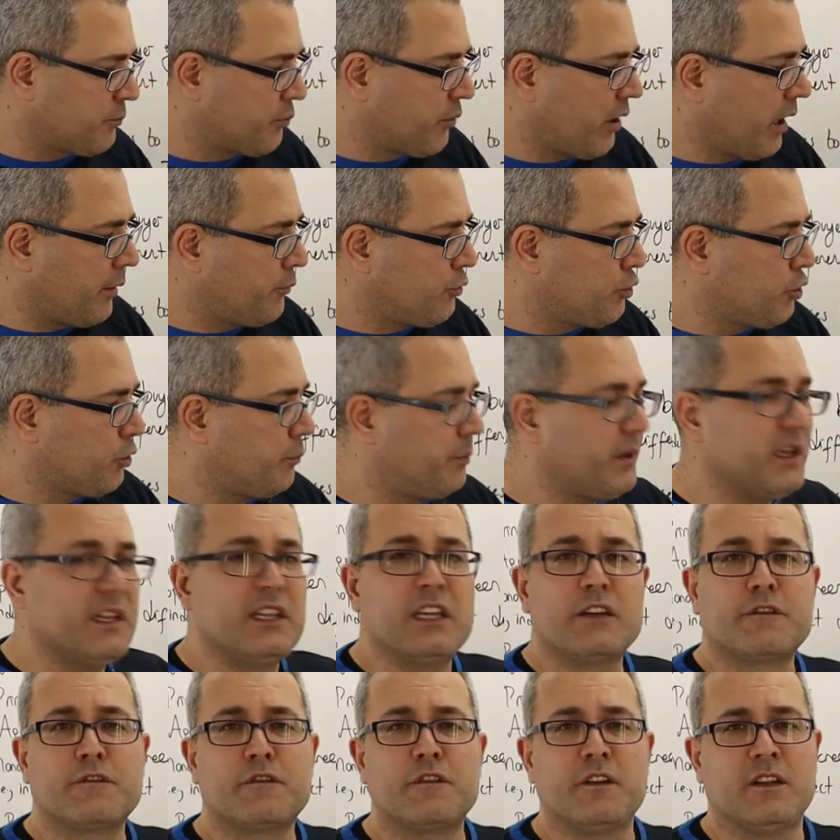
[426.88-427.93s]
prime should be
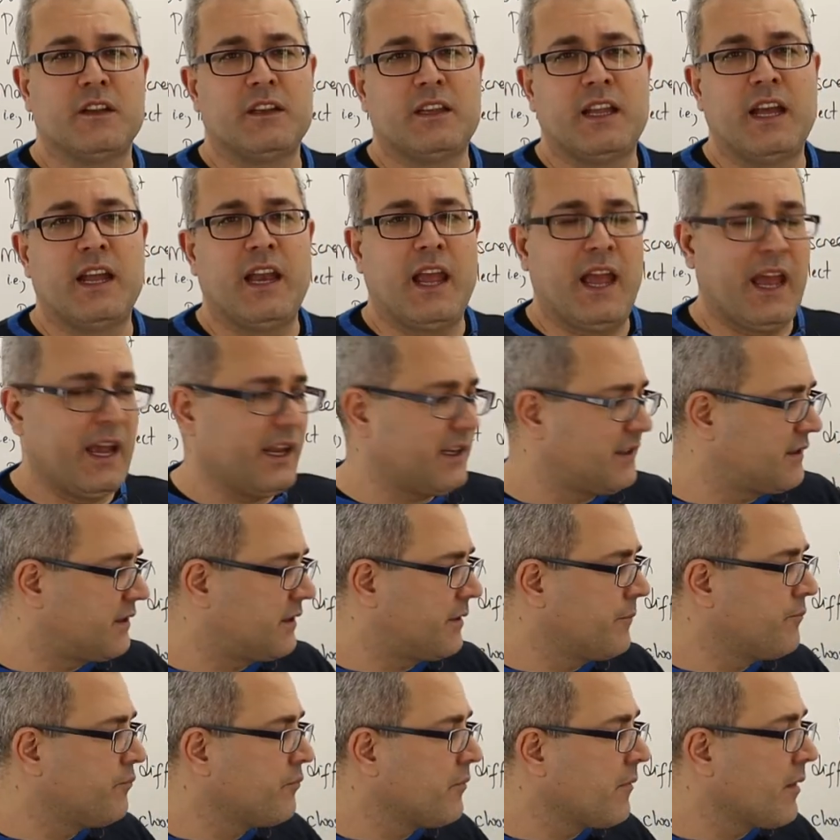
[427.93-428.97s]
different than X.